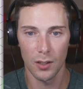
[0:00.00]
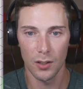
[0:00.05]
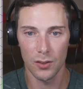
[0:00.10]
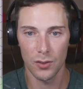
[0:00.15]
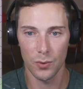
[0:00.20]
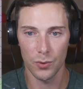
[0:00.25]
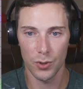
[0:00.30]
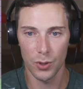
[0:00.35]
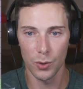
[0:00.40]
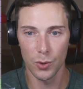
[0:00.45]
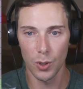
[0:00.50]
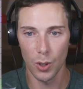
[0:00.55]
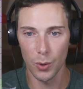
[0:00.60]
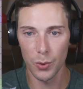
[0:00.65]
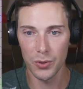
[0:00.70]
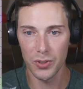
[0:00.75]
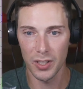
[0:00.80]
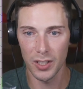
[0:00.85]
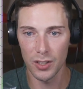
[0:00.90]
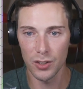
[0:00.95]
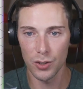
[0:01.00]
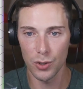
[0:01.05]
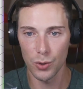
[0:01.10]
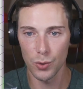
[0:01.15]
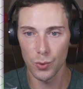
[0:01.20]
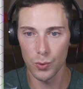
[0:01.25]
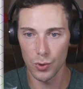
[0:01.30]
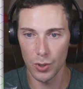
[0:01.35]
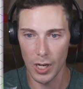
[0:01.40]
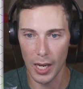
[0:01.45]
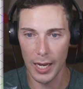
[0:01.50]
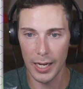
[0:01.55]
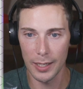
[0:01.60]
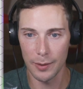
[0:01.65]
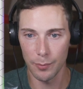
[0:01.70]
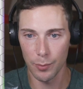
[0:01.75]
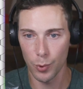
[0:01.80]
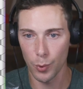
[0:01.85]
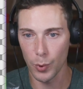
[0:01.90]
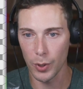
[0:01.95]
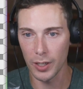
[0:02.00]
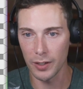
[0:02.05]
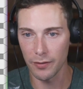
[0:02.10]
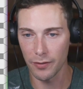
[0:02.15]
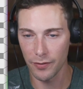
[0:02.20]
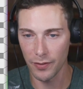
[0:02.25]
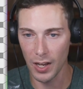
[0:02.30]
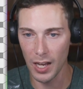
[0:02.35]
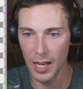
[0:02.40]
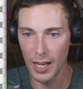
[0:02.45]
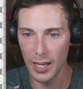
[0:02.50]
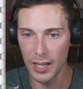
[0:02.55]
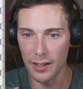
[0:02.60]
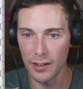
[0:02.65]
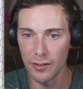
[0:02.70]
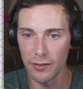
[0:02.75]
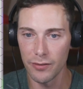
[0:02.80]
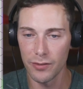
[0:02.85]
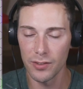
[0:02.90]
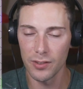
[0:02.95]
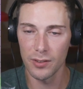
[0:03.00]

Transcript: So 2 goes into 9.5